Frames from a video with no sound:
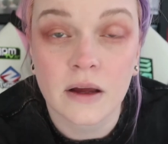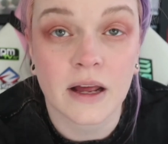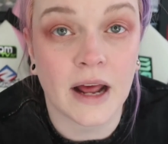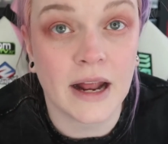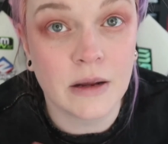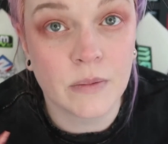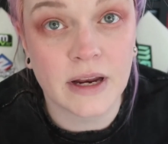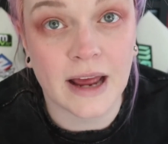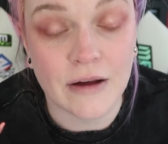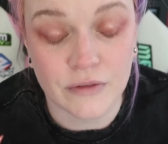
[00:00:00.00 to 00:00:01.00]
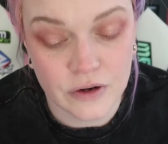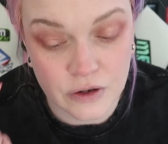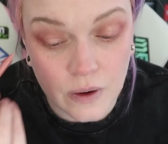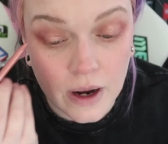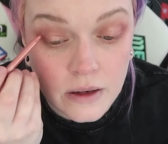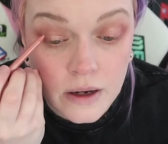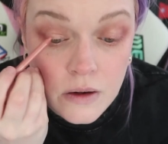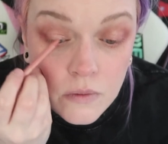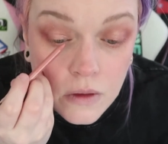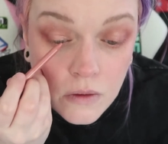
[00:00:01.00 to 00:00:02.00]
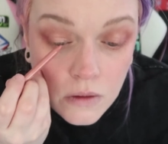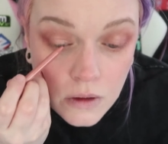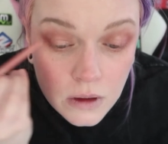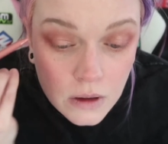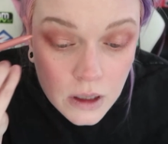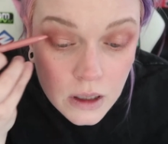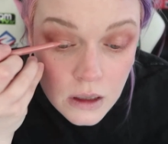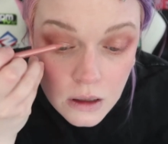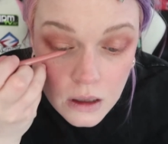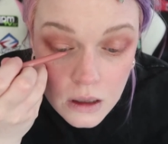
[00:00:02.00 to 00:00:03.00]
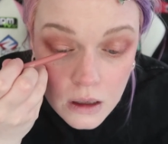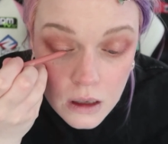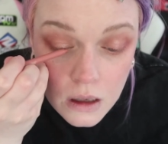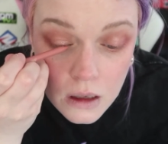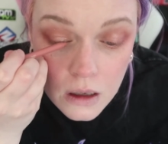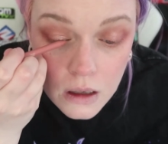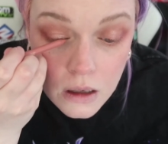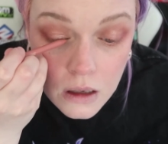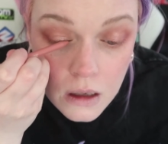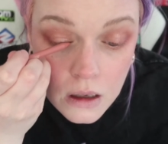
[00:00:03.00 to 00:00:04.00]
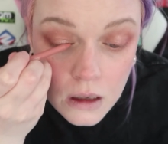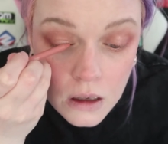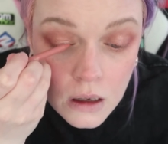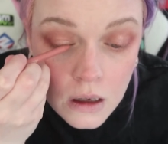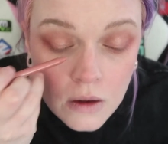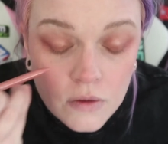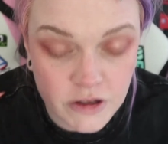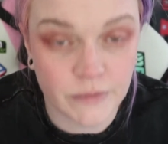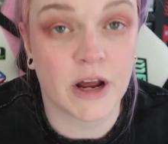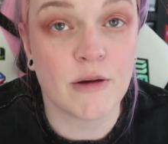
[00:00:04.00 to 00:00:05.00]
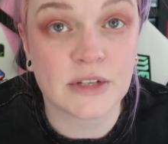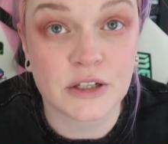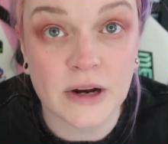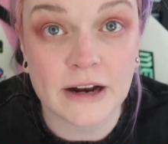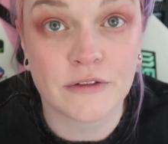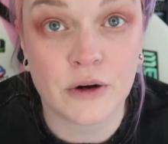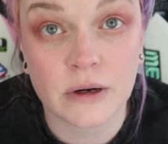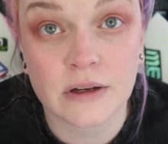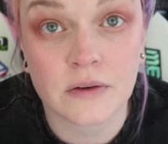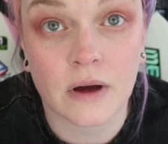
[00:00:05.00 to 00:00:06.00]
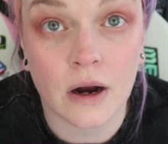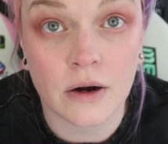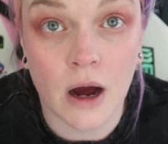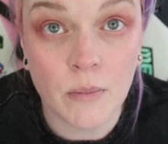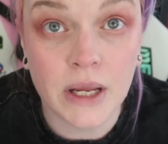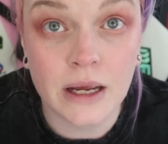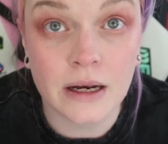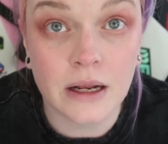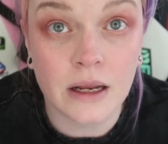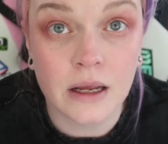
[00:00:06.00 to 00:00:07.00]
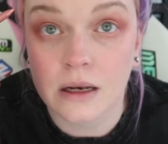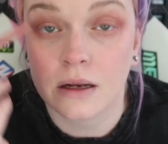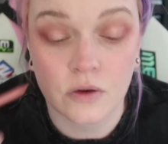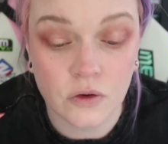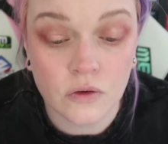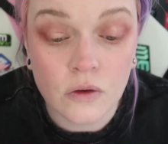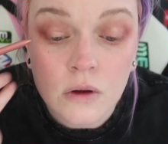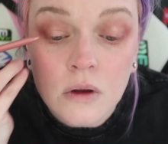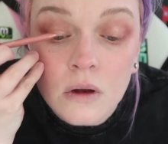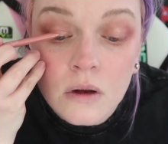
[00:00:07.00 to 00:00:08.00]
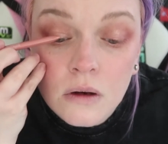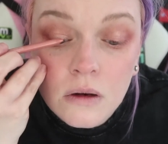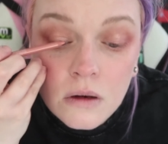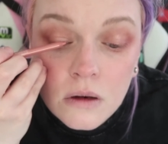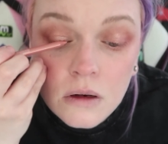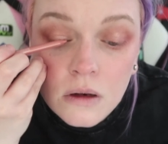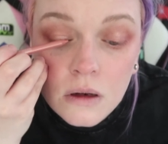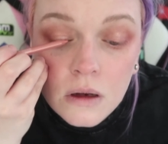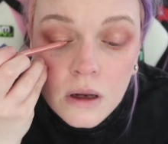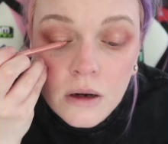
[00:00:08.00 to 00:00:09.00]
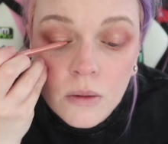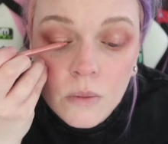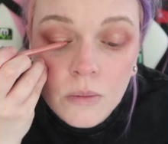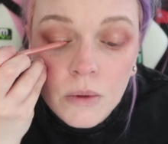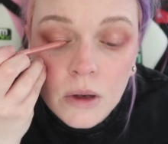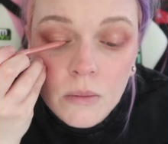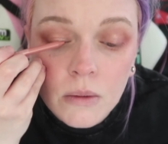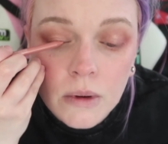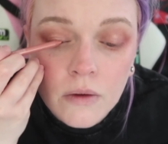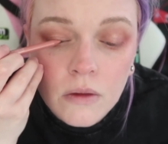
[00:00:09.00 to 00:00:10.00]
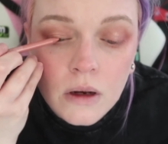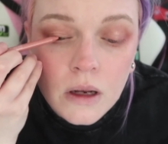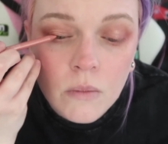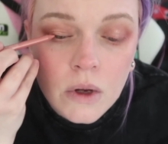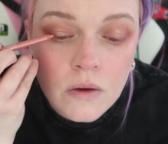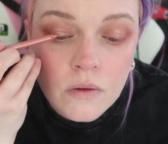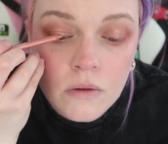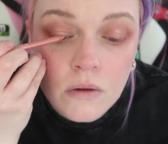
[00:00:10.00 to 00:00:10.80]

Can anybody ever do eyeliner without looking like an idiot? Like, sometimes I try to focus on not being an idiot and it just end up opening my mouth anyways.